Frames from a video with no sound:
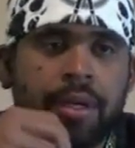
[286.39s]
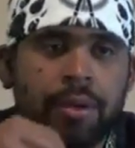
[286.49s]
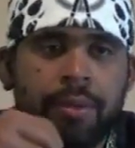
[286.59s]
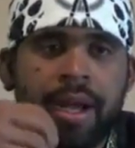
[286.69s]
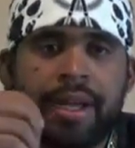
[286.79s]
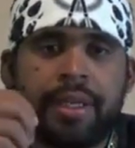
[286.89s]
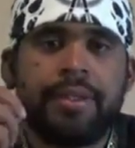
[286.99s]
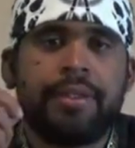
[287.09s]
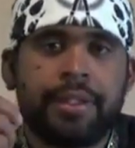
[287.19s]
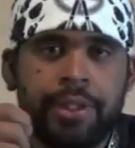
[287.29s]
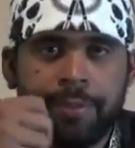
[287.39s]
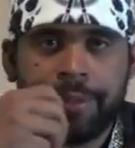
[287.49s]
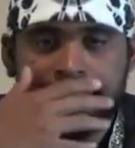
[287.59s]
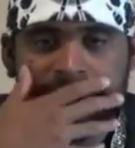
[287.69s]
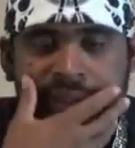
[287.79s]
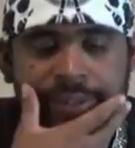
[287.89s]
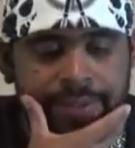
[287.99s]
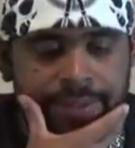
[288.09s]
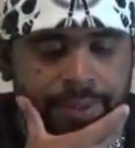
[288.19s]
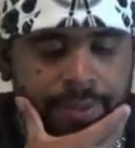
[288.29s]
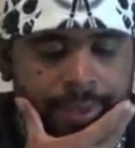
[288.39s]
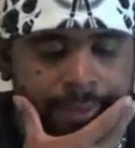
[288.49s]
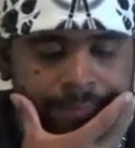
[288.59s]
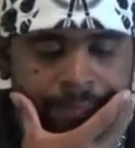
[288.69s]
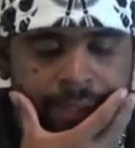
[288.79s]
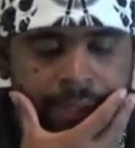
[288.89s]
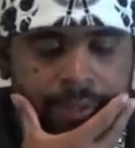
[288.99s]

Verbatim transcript: Arawak Cuban Indians. All right,